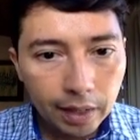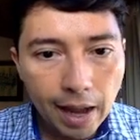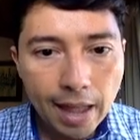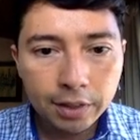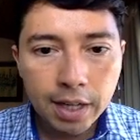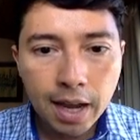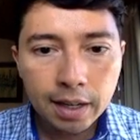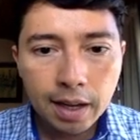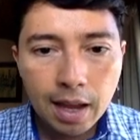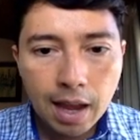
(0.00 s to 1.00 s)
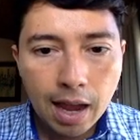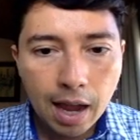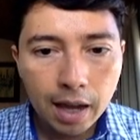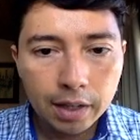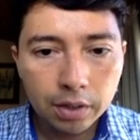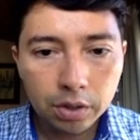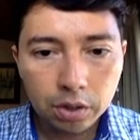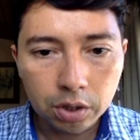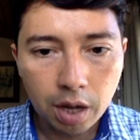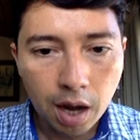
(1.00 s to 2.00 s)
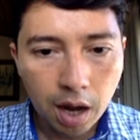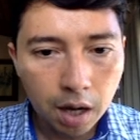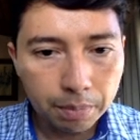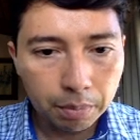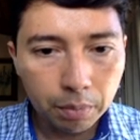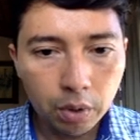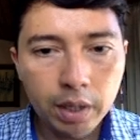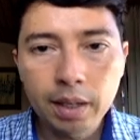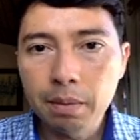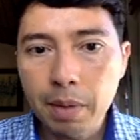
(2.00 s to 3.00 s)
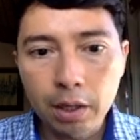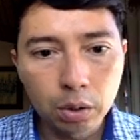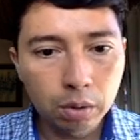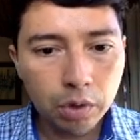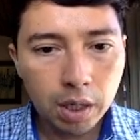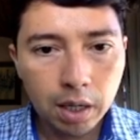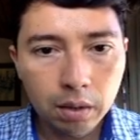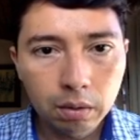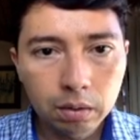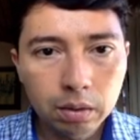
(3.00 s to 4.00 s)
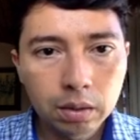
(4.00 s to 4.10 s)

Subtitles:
And then I start promoting my YouTube channel.